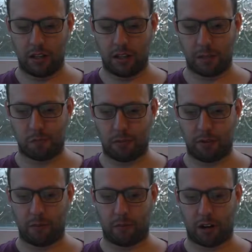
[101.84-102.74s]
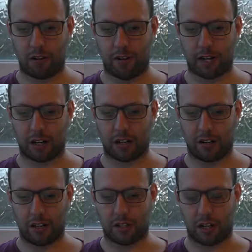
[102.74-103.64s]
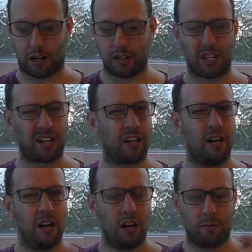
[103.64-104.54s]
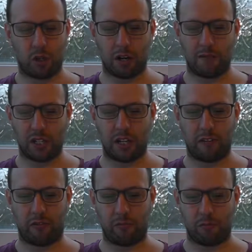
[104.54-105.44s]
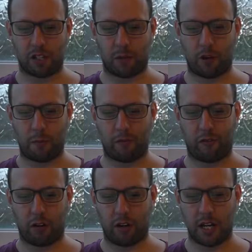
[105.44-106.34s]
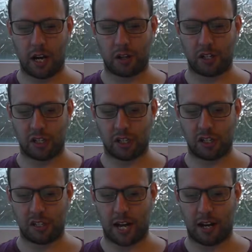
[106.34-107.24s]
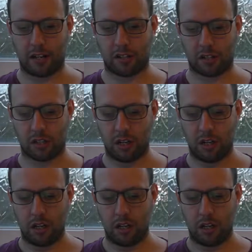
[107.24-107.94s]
That's probably why I recognised her. I was thinking, I'm sure I've seen her from somewhere before. Yeah, she's Alice.